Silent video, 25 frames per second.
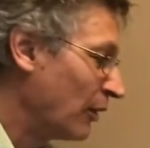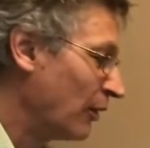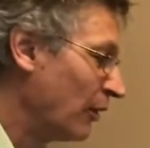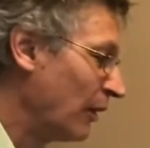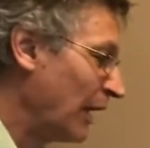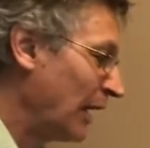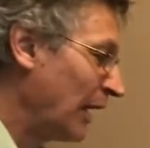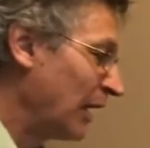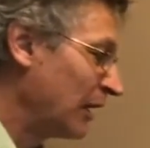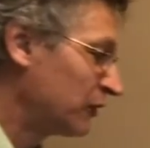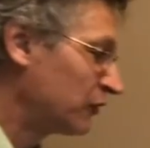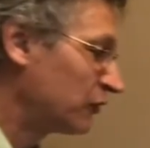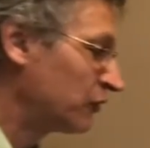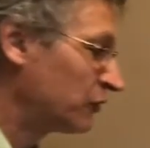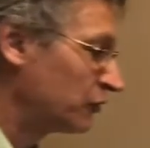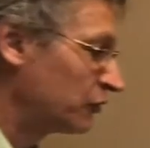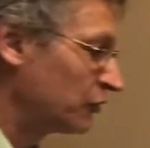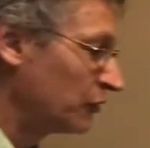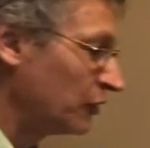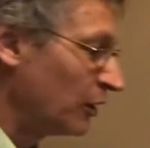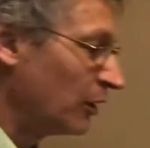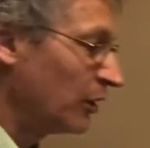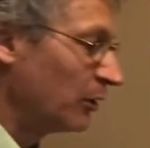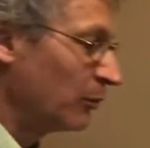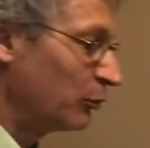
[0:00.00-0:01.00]

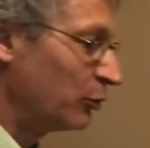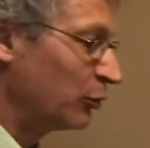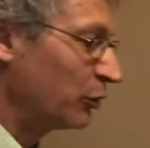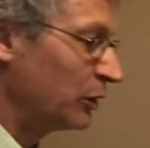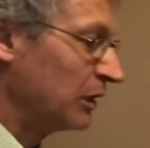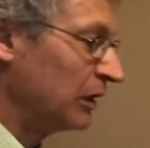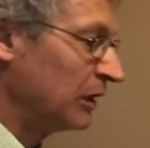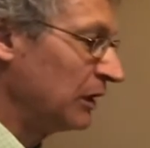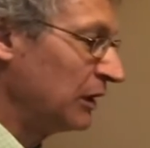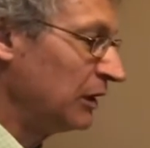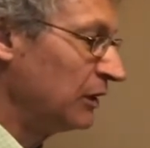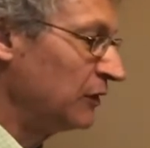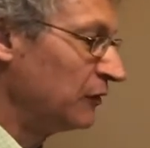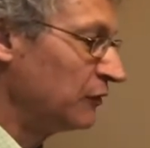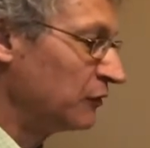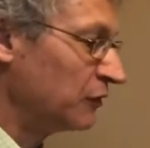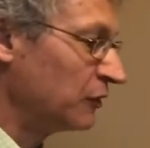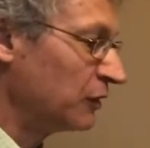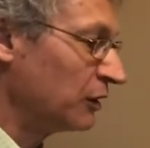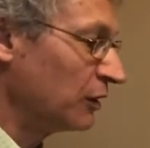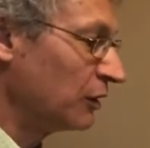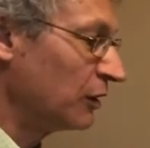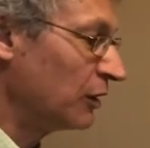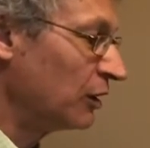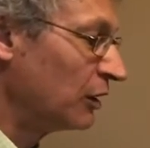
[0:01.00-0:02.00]
That's pretty easy
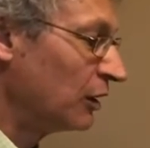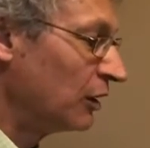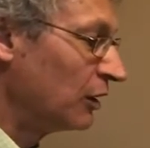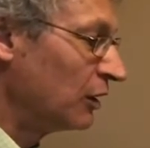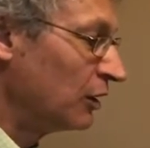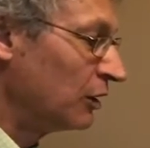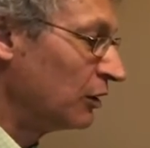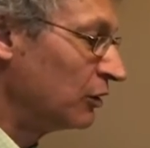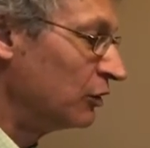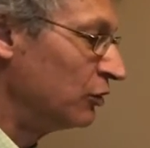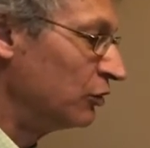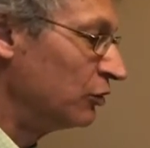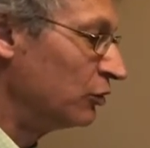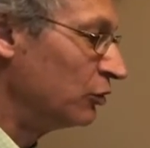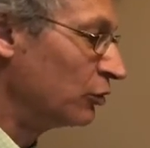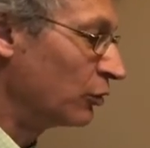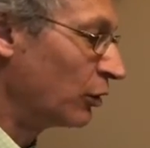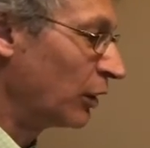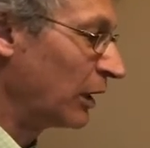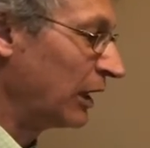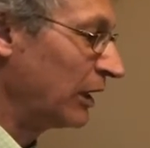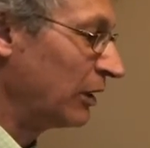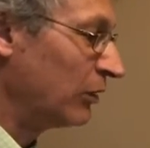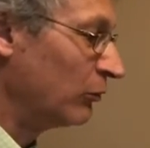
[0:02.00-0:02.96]
to do, right?